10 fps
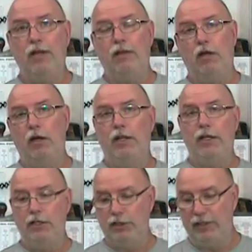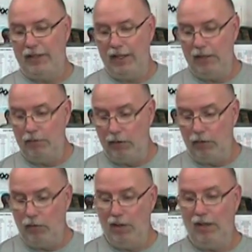at the Cartesian
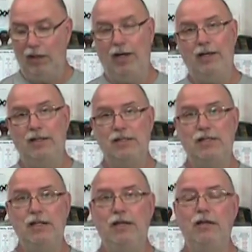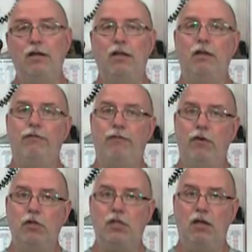table, well, I can see that the
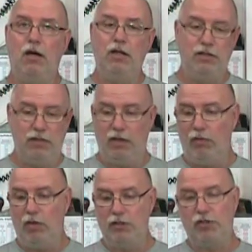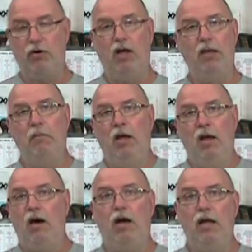first lines that I want to scribe,
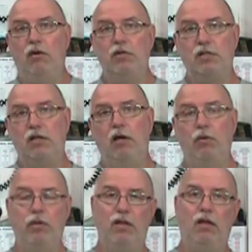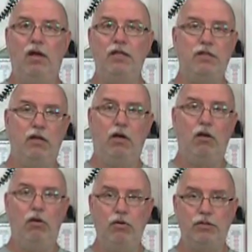I always start with the lines that are
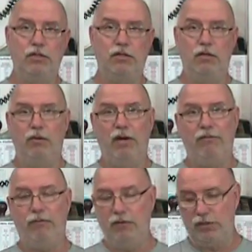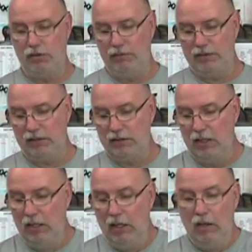closest to the reference surfaces.
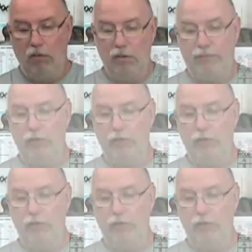Well, the